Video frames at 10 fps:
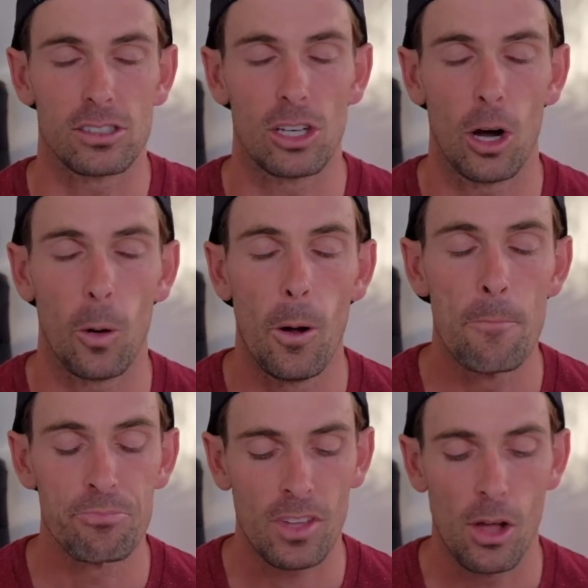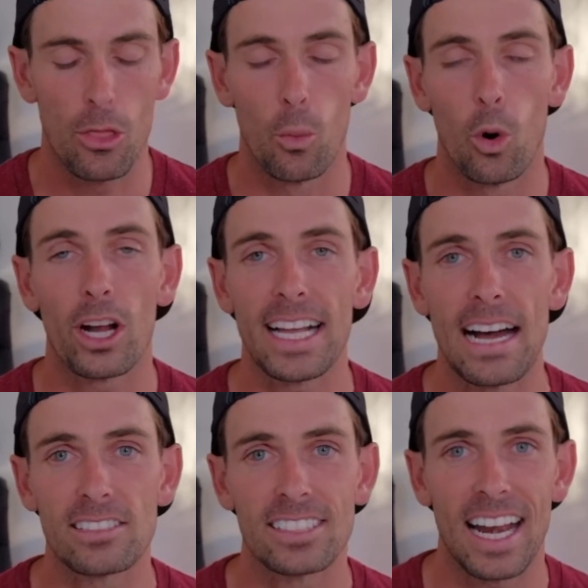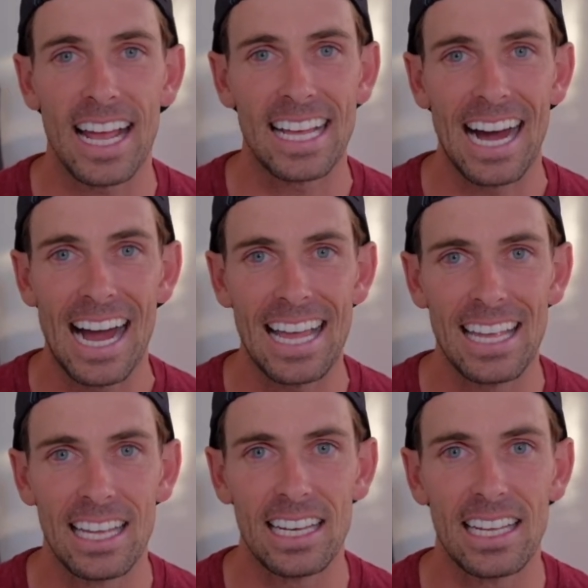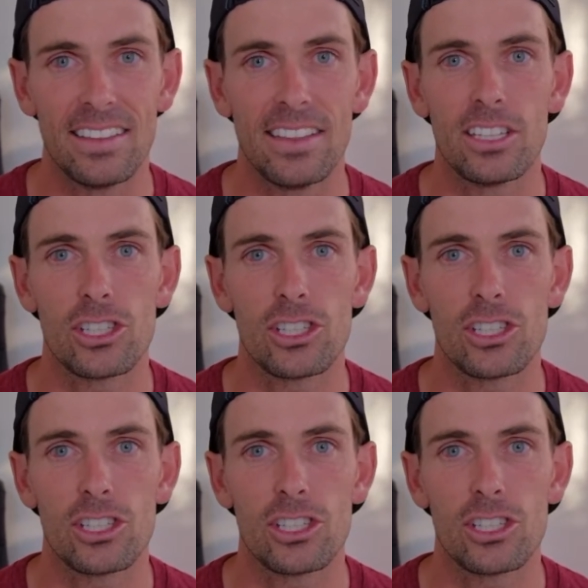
So the workouts that I got in